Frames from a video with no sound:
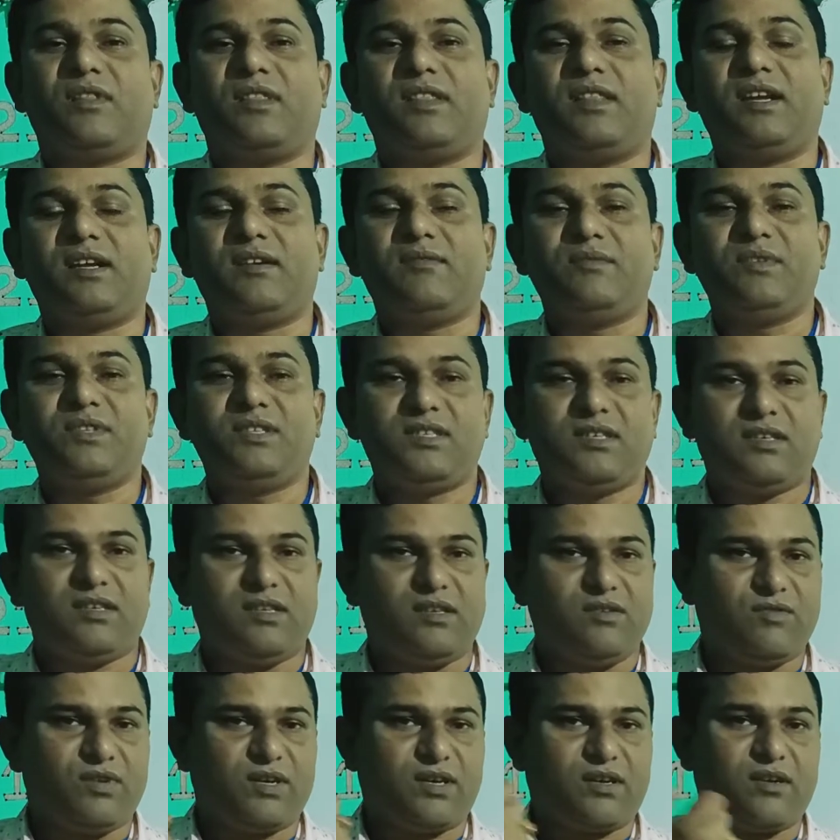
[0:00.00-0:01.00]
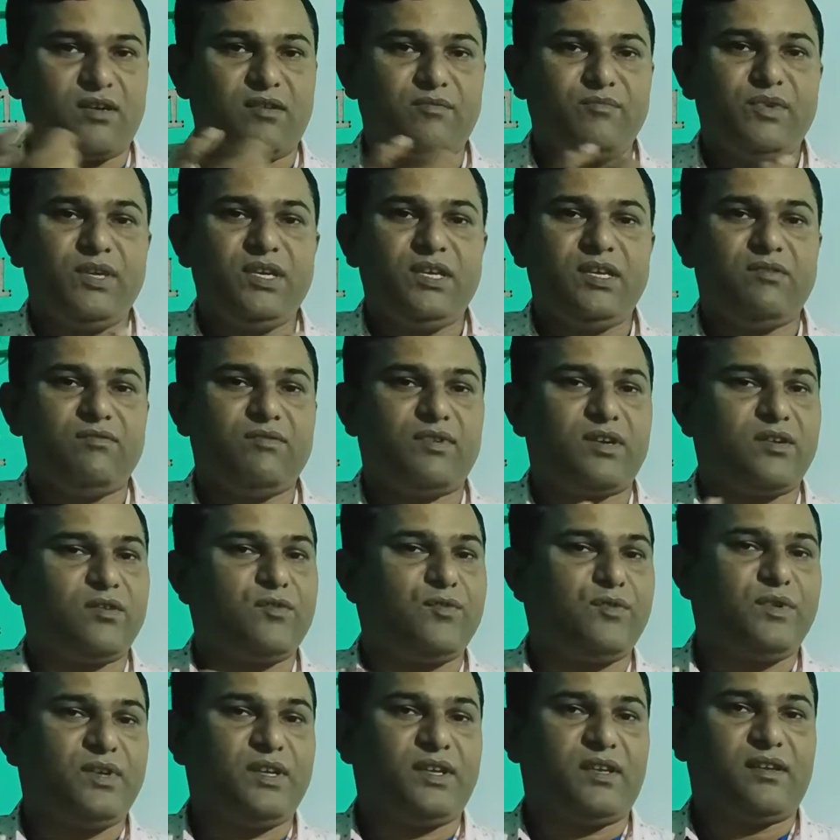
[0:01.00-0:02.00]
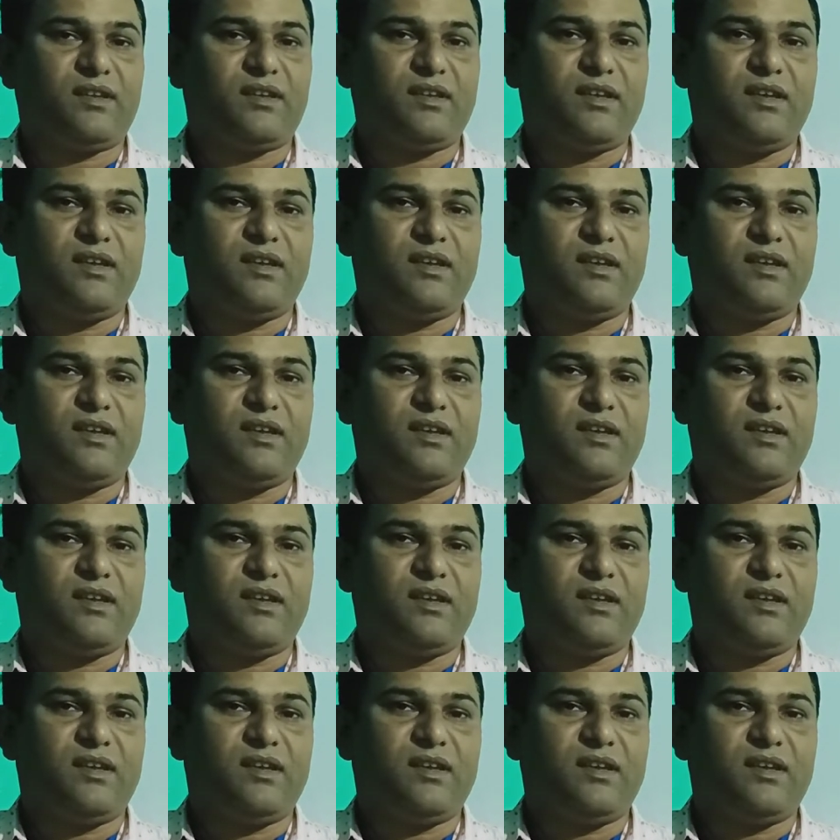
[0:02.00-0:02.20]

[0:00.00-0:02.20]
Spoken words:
That means you are coming, you are going.